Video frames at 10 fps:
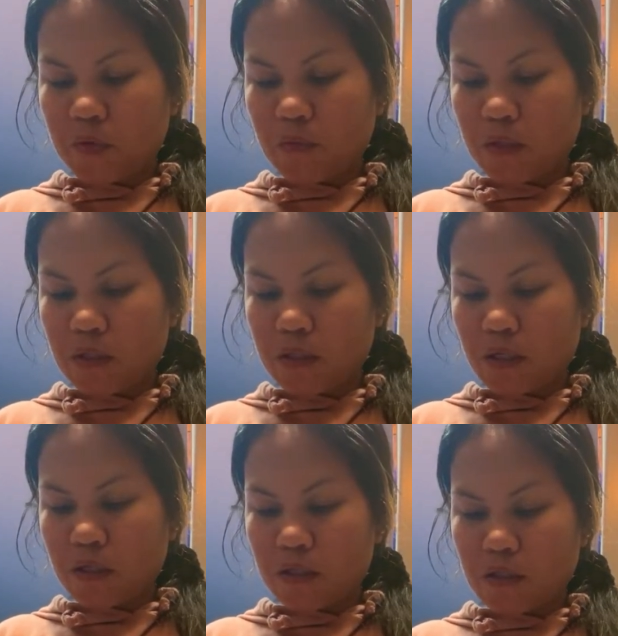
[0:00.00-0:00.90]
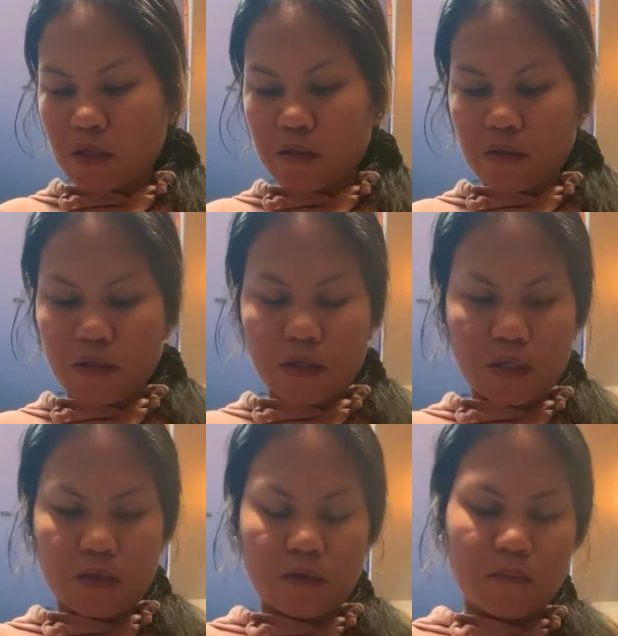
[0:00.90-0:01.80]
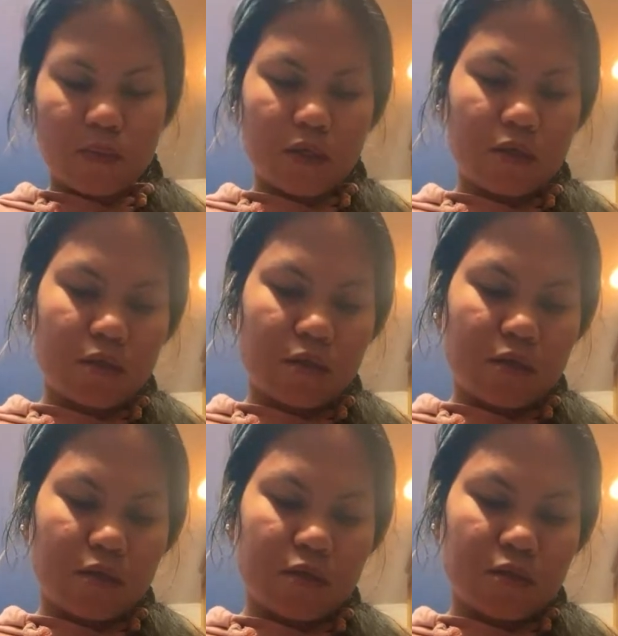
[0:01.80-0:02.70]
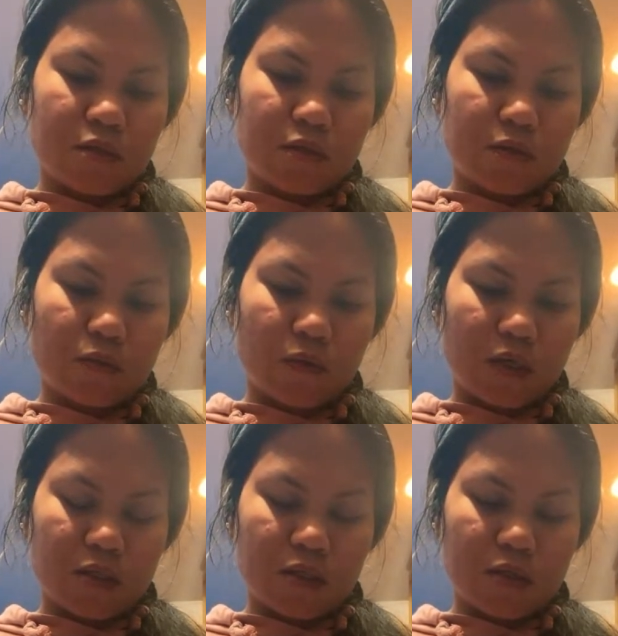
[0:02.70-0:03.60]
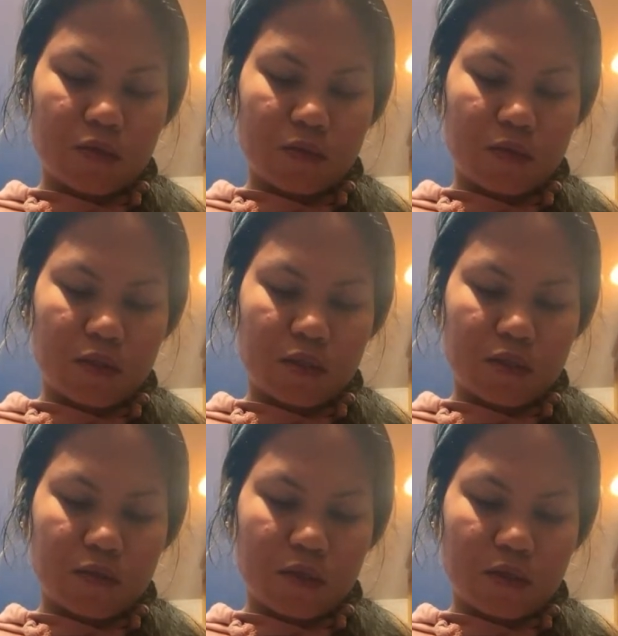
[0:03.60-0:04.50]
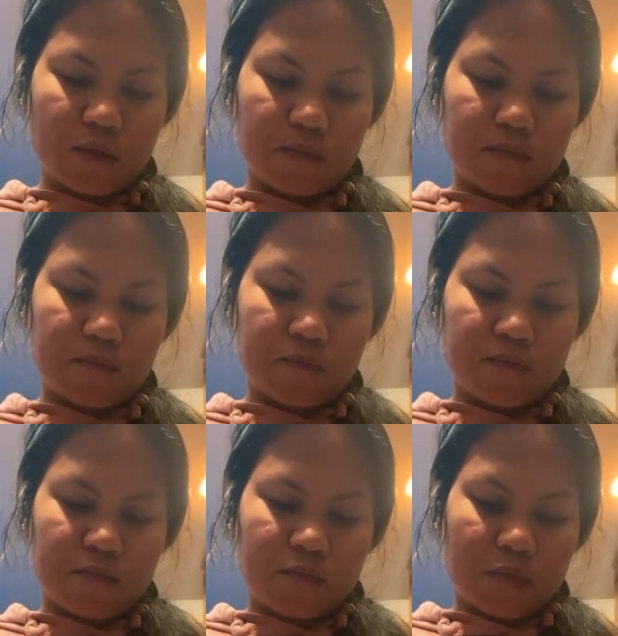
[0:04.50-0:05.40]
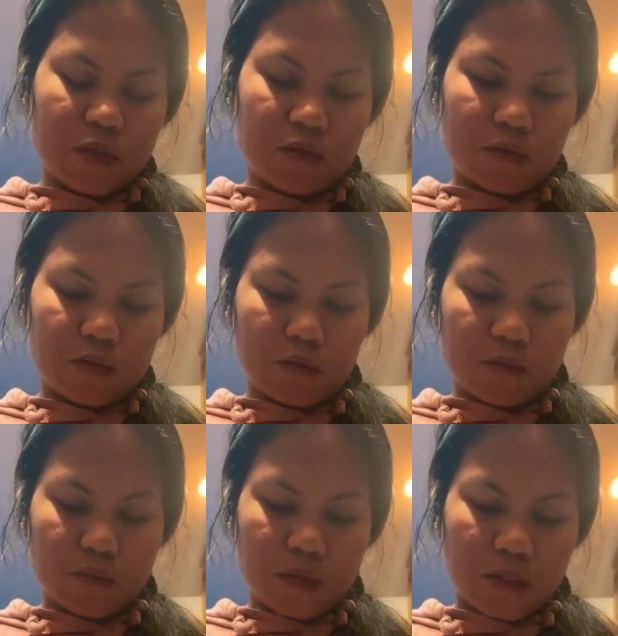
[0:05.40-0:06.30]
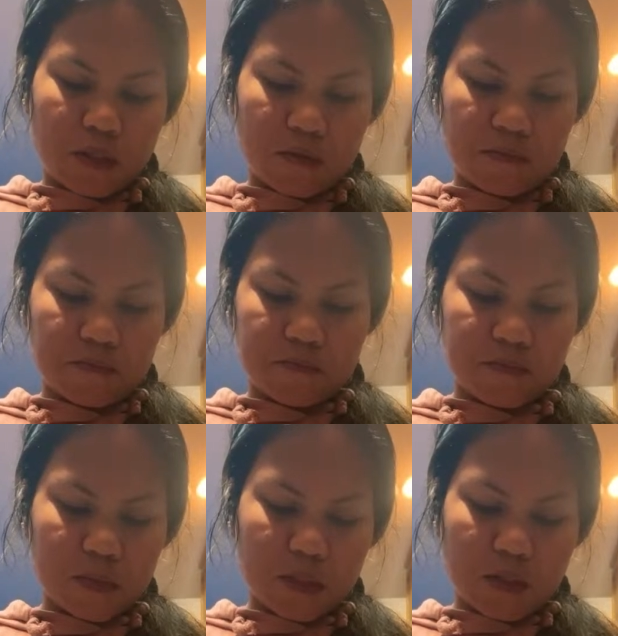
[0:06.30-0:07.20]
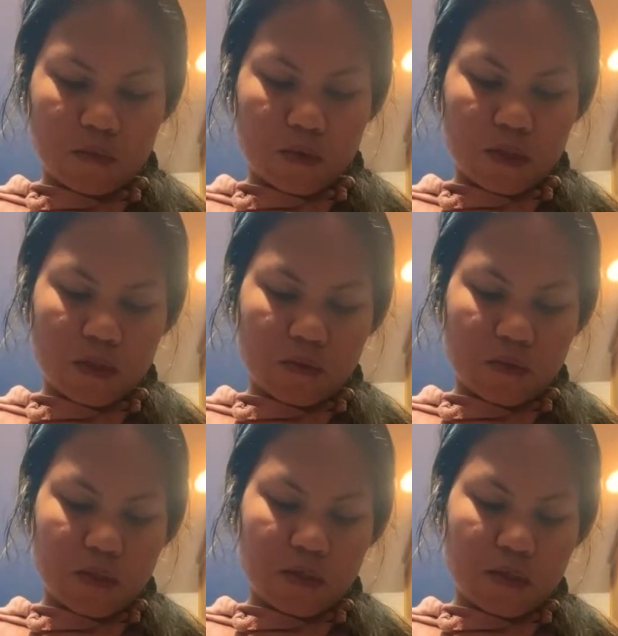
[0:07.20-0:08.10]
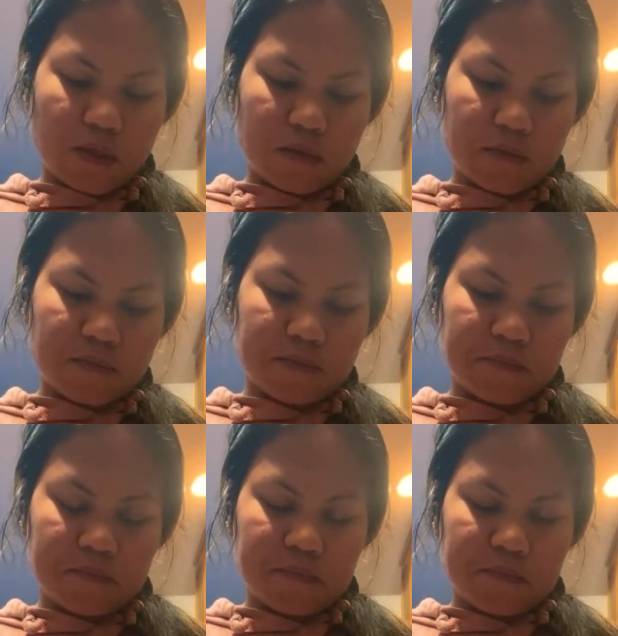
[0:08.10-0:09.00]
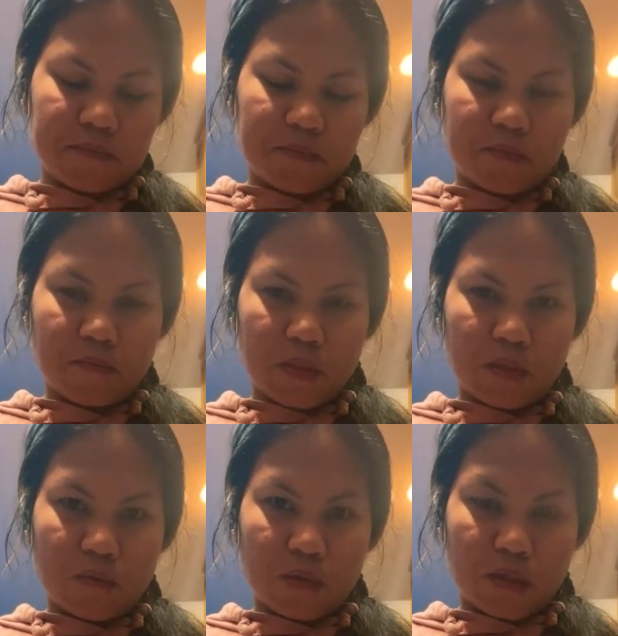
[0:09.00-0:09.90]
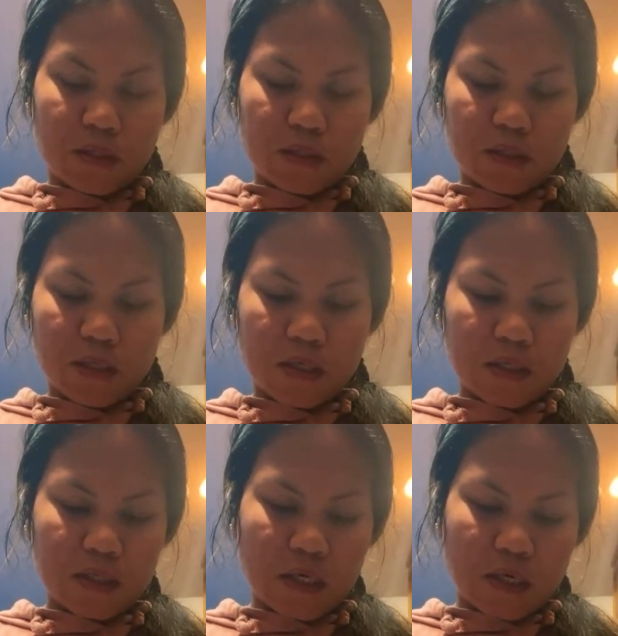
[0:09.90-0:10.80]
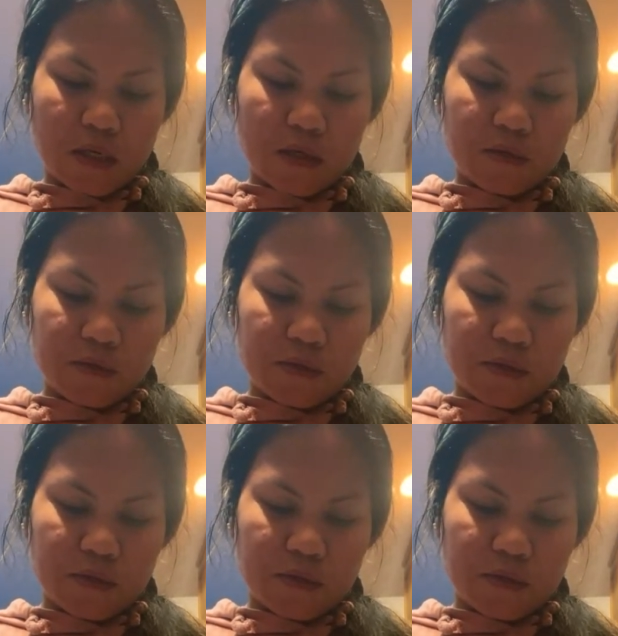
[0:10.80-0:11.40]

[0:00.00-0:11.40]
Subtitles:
when the sun is out, it kind of reflect the white snow on the tree. It looks so pretty, like a winter wonderland. But when the sun is not out,